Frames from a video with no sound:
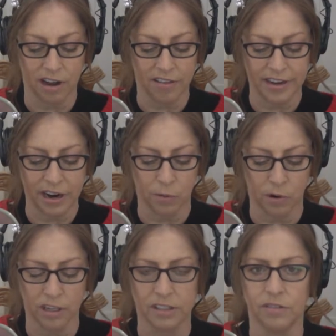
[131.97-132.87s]
on the
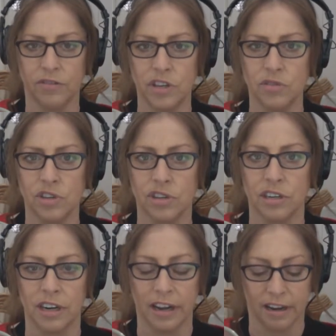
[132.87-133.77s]
network, the
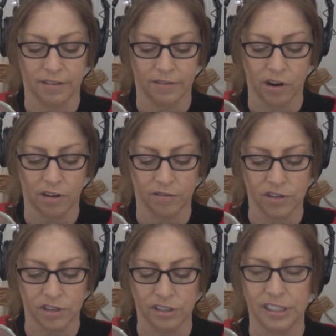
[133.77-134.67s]
future of
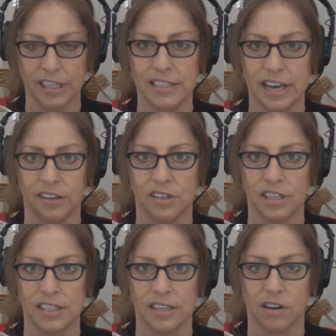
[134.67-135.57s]
artificial
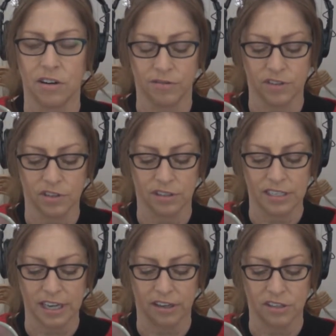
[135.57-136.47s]
intelligence and artificial
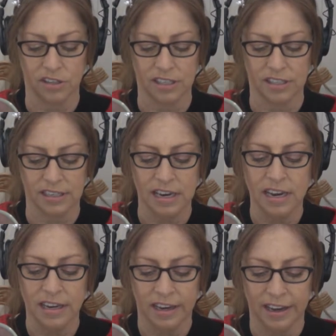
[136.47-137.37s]
intelligence
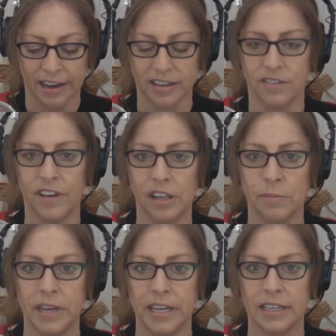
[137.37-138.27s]

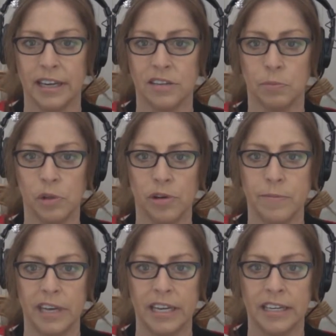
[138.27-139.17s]
development and
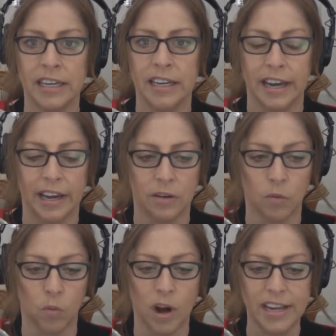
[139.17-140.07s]
deployment
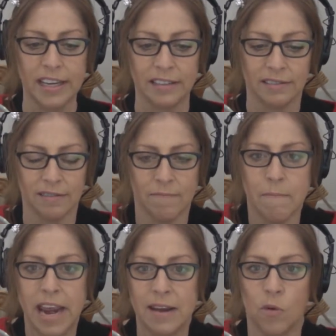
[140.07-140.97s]
and what it
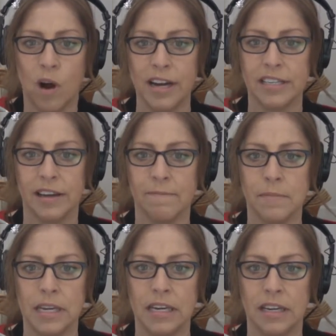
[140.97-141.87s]
may wind up
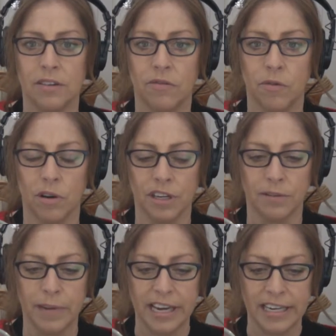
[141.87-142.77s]
meaning for
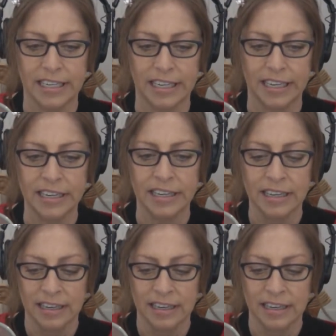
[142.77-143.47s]
humanity,